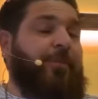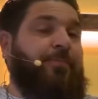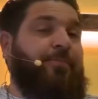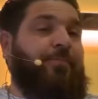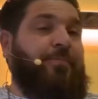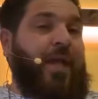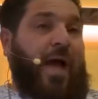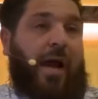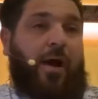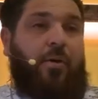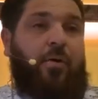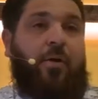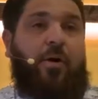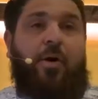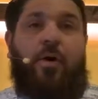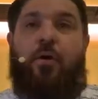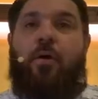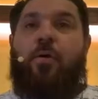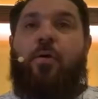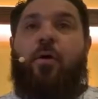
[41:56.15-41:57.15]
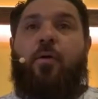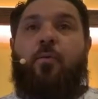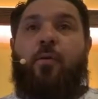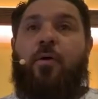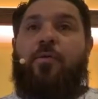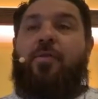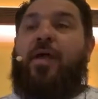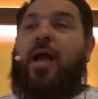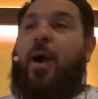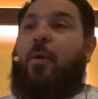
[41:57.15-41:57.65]
Now,
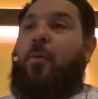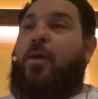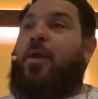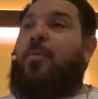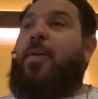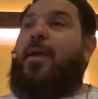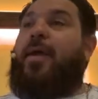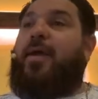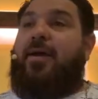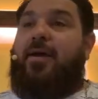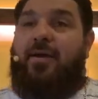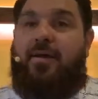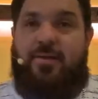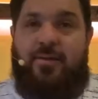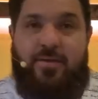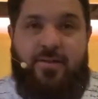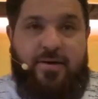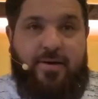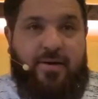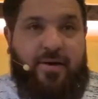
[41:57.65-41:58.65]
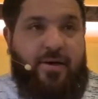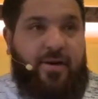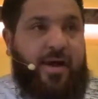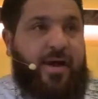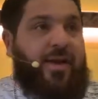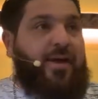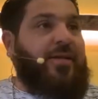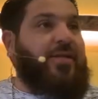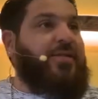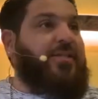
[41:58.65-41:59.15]
one thing I want to make clear
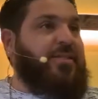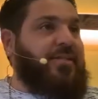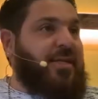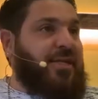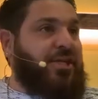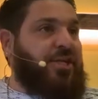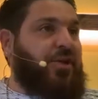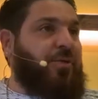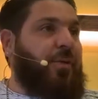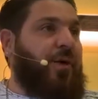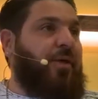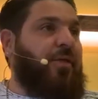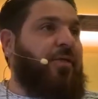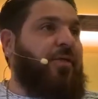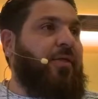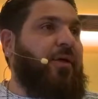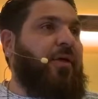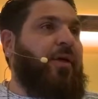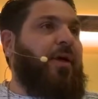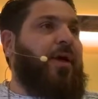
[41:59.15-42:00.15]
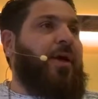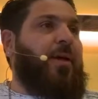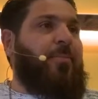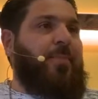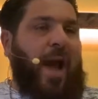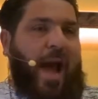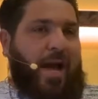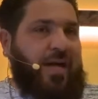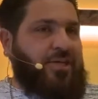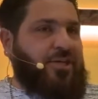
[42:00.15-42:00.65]
and a distinction with
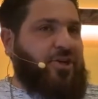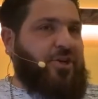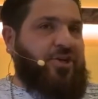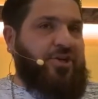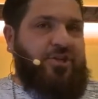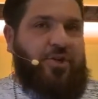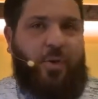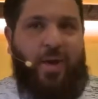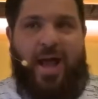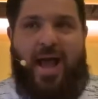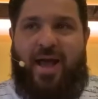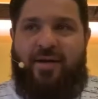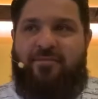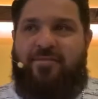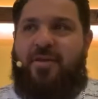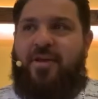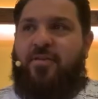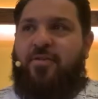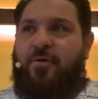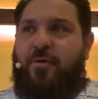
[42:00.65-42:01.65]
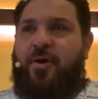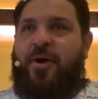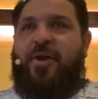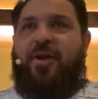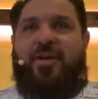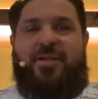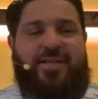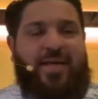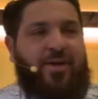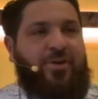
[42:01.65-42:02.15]
pastors don't have the authority
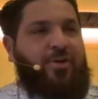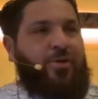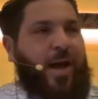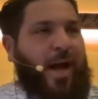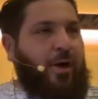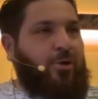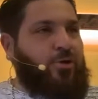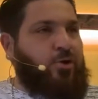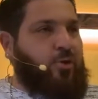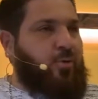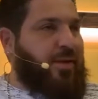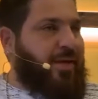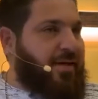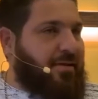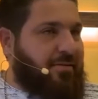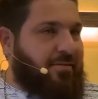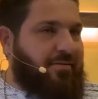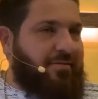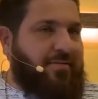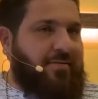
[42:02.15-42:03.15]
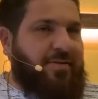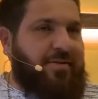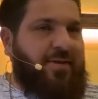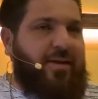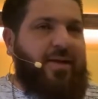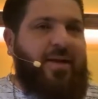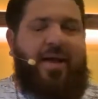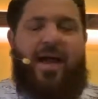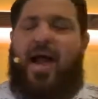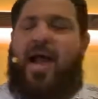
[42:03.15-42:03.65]
to tell you how to live.
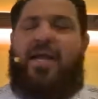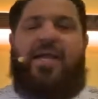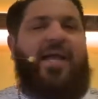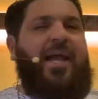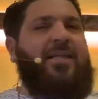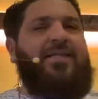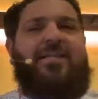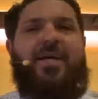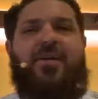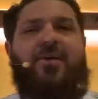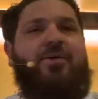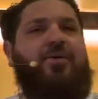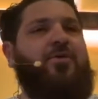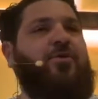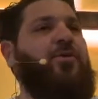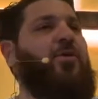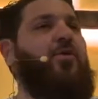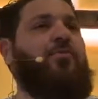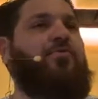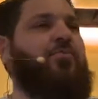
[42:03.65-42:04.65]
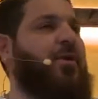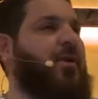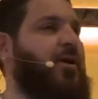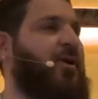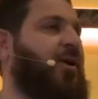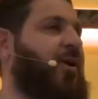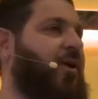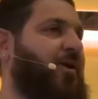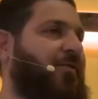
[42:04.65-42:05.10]
I can't tell you go you know